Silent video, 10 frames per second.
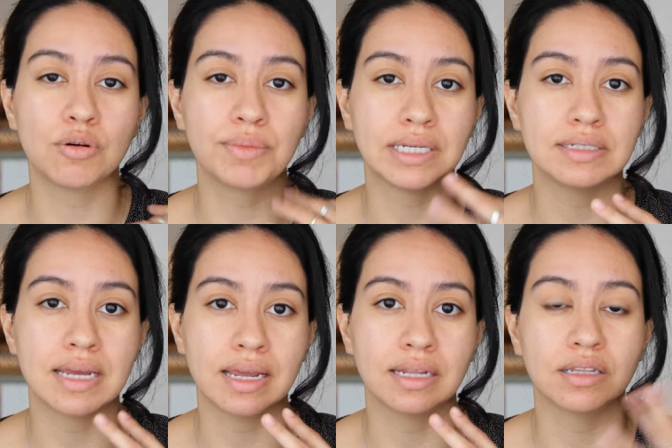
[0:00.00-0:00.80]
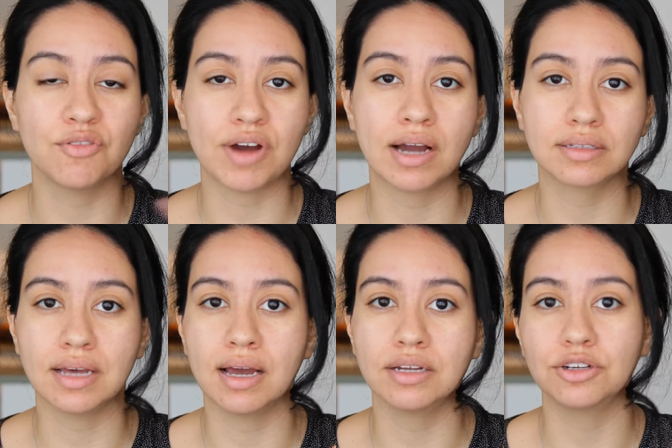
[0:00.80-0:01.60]
will maintain the fact
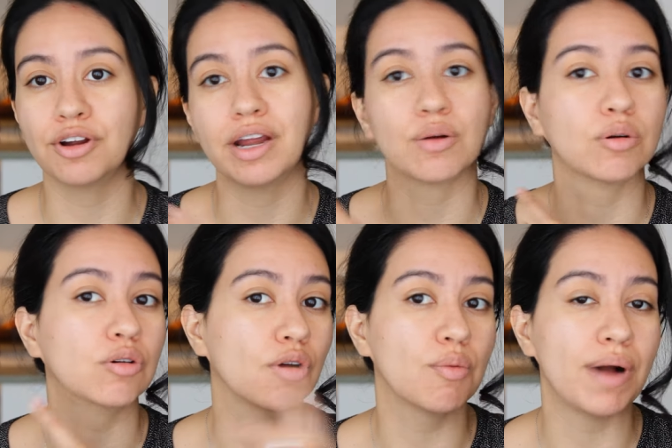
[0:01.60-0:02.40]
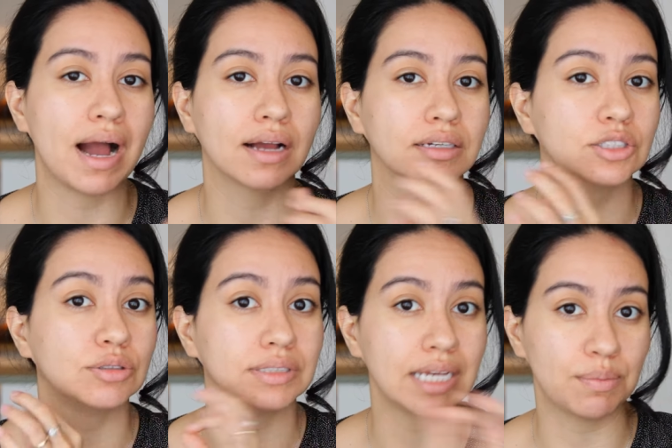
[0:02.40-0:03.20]
that your hair will grow back
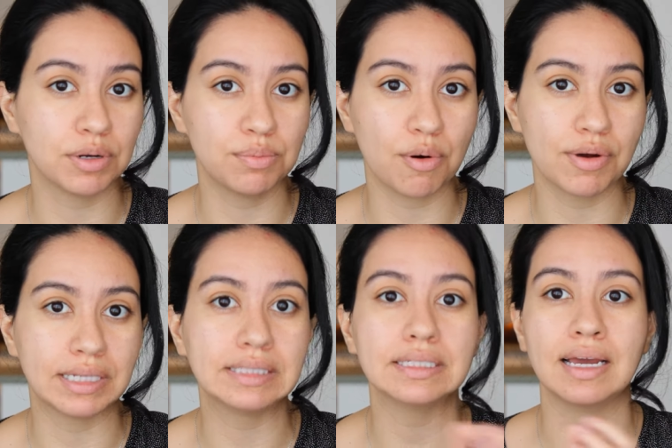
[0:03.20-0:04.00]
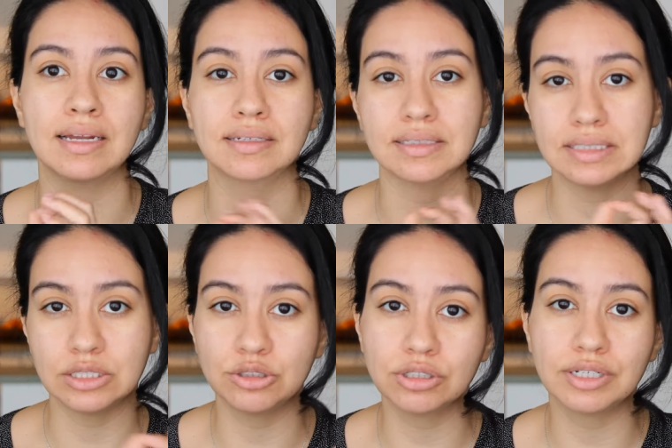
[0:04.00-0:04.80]
to a tapered point and
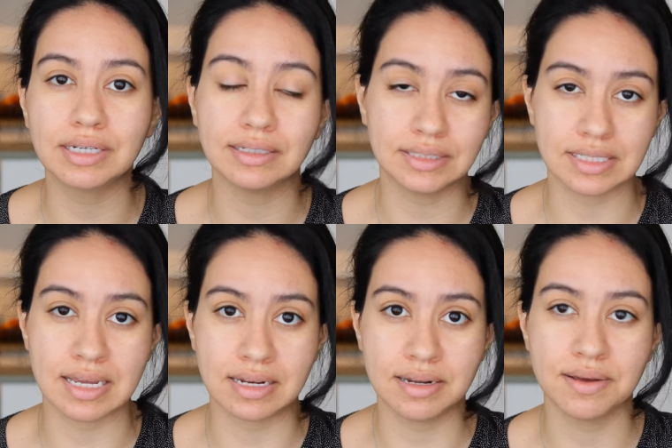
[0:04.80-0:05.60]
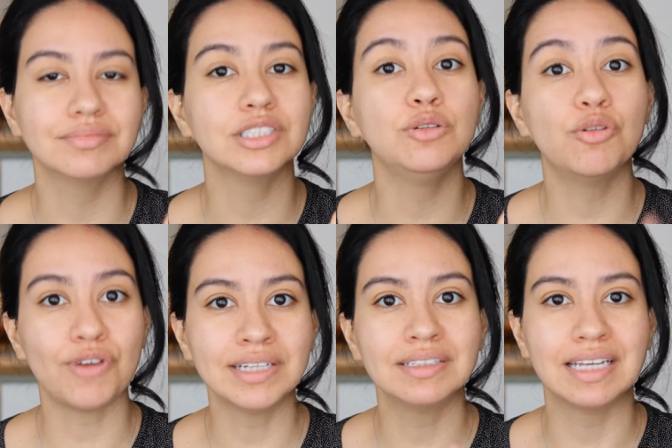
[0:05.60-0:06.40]
continue to look as thin. You'll
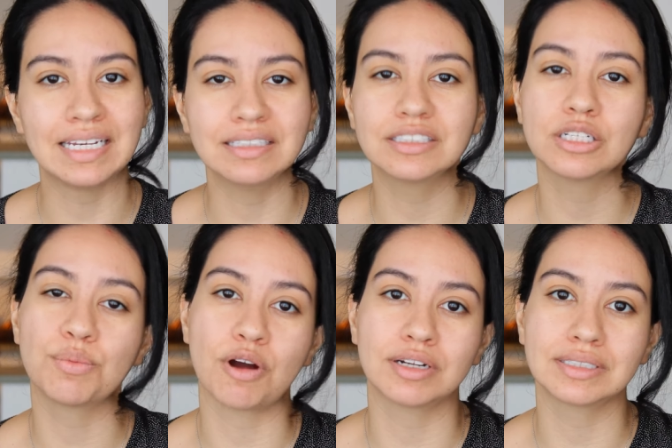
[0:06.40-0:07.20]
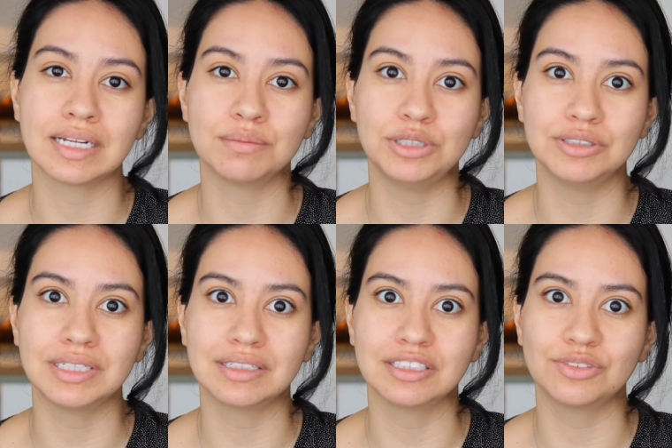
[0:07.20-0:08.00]
find links to the products that I'm
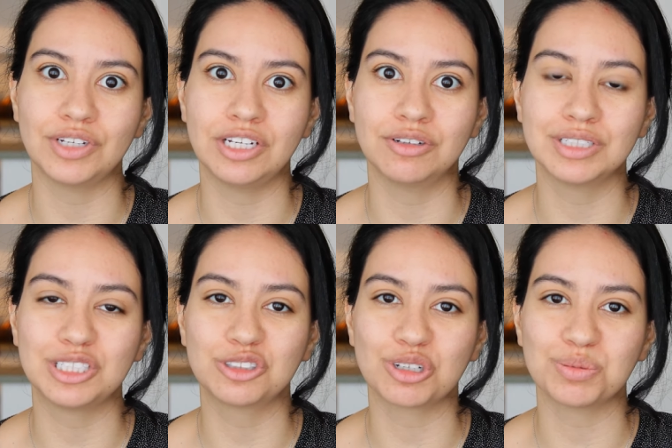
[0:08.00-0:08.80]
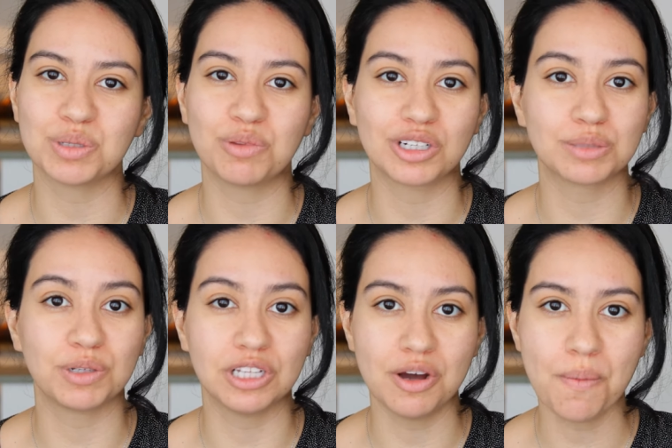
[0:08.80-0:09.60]
using in this video in the description box
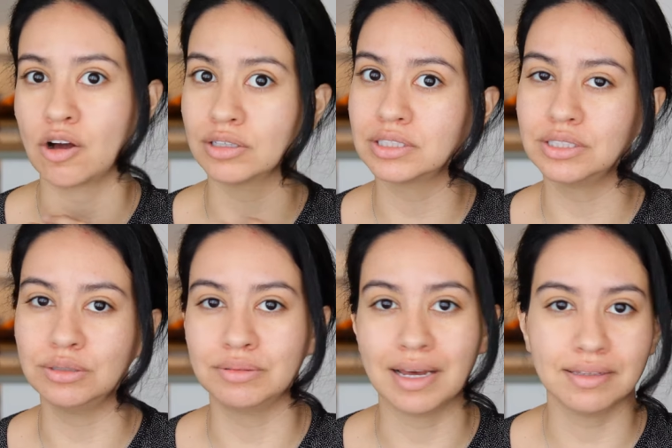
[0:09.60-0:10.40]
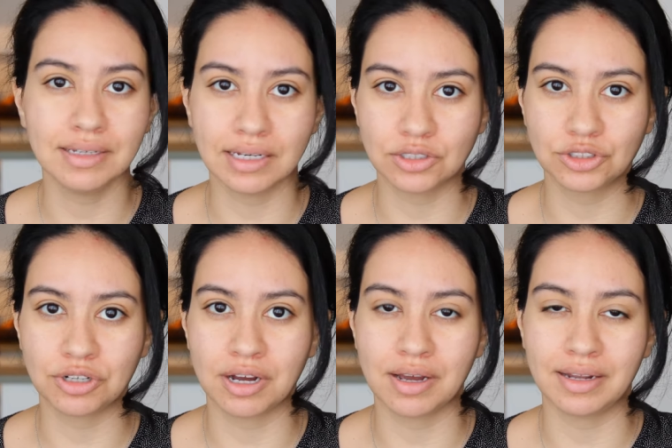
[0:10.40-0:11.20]
below. It costs you nothing
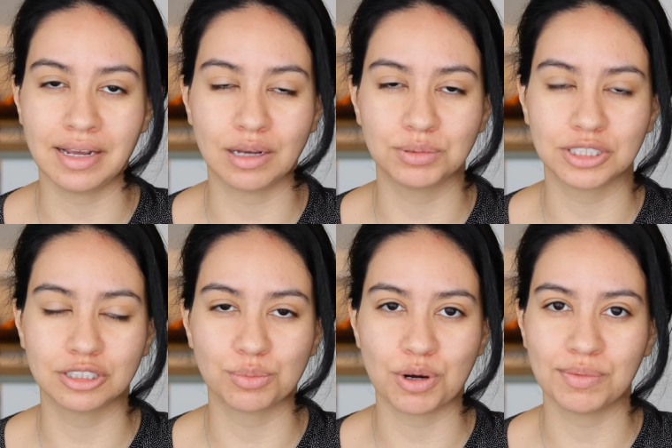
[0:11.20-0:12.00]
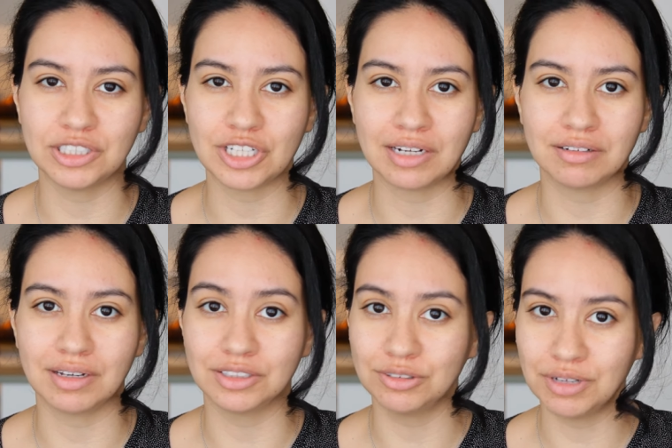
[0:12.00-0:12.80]
extra and it helps to support my channel, as you